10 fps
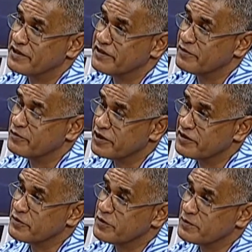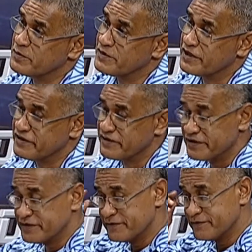and the Turangani corals and
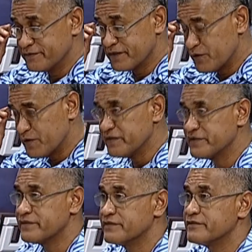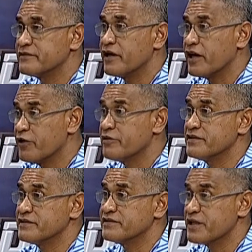the councillors allow
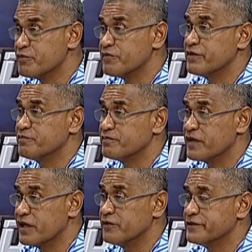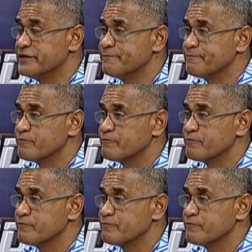this. Some of them allow it.